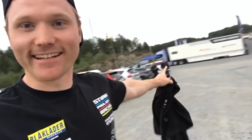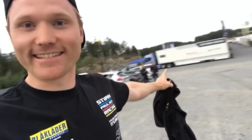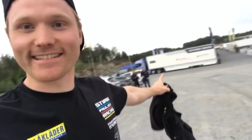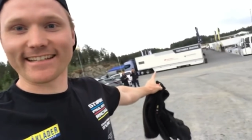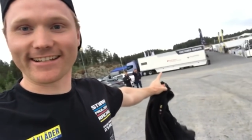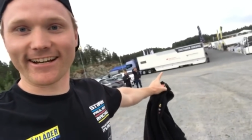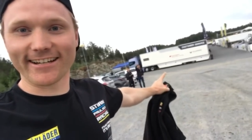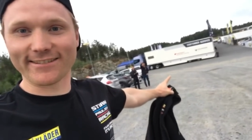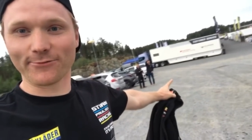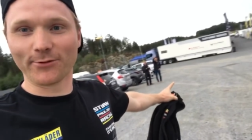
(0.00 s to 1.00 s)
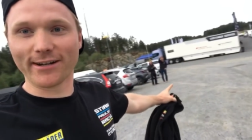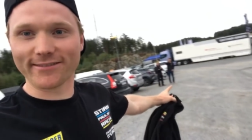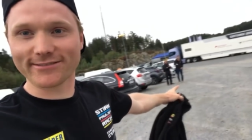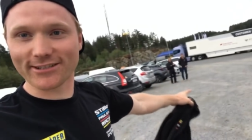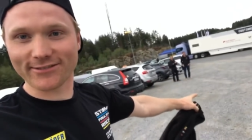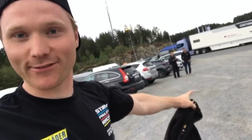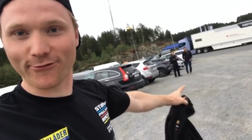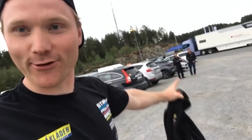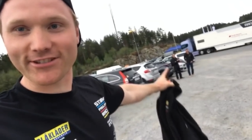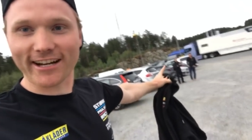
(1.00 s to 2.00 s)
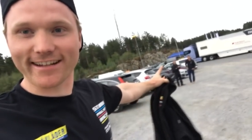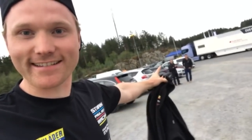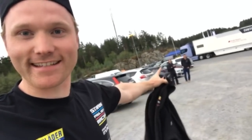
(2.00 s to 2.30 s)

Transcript: and see the guy who uh, just the first guy I